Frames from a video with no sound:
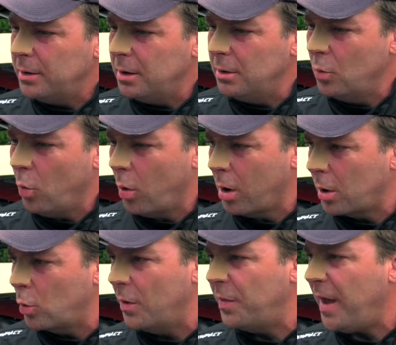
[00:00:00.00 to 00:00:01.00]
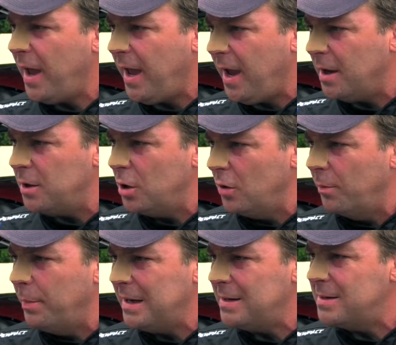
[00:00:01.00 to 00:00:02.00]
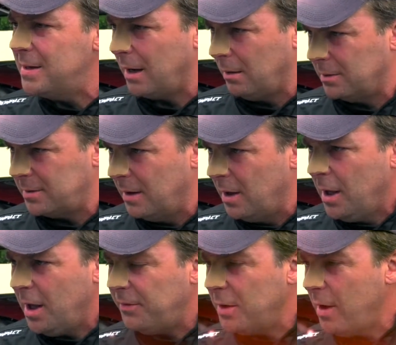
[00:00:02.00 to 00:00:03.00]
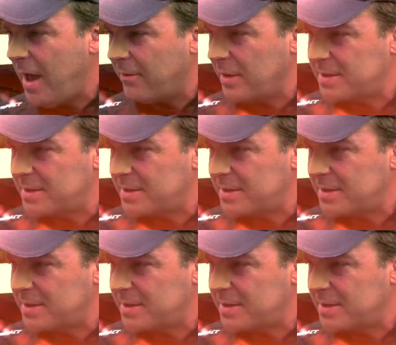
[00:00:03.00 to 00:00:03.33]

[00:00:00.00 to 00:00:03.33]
you work with the hand you've been dealt. If you have a